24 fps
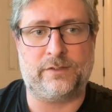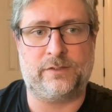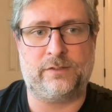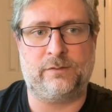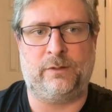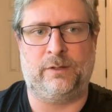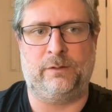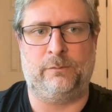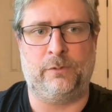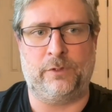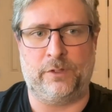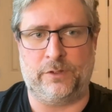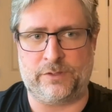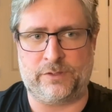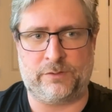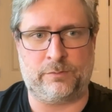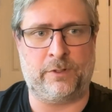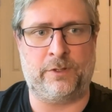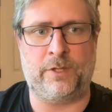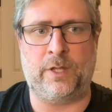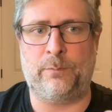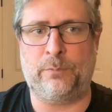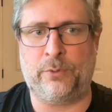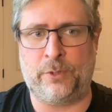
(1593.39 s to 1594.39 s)
So it was
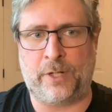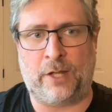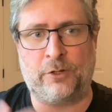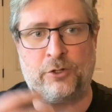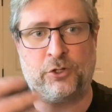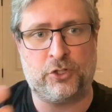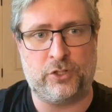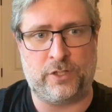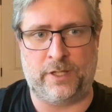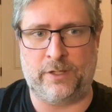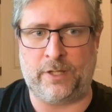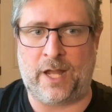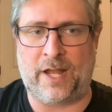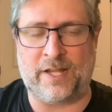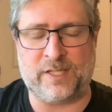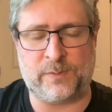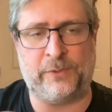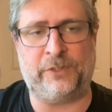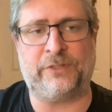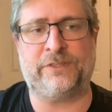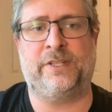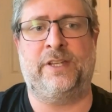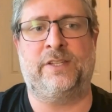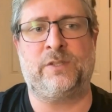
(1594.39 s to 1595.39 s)
where they put out, the
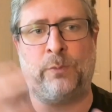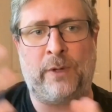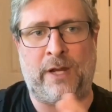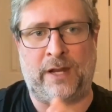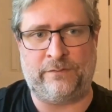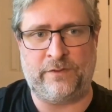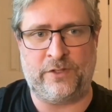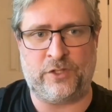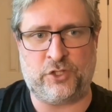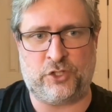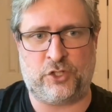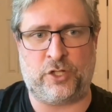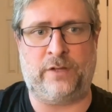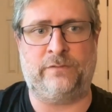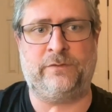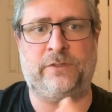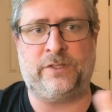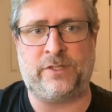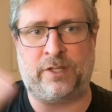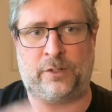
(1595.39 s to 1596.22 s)
hospital says, we have this shift.